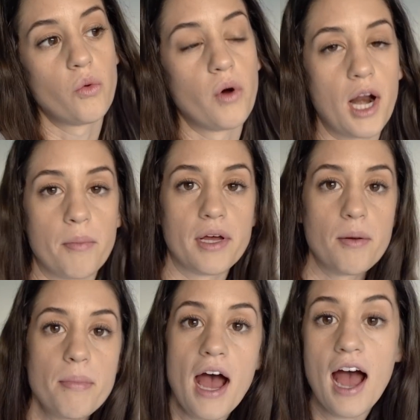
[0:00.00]
what I'm
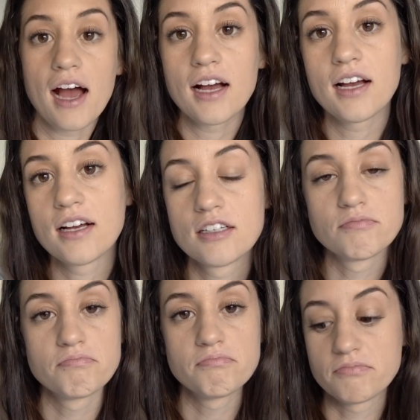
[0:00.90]
gonna pack
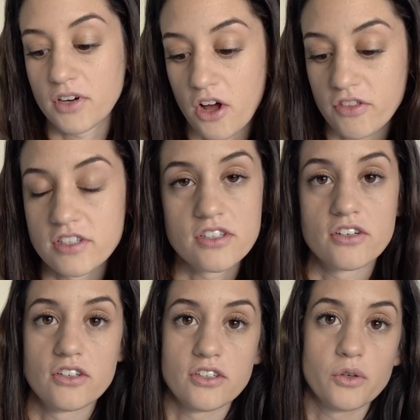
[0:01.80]
on this
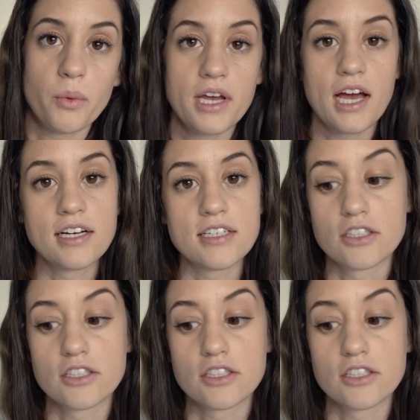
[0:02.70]
little weekend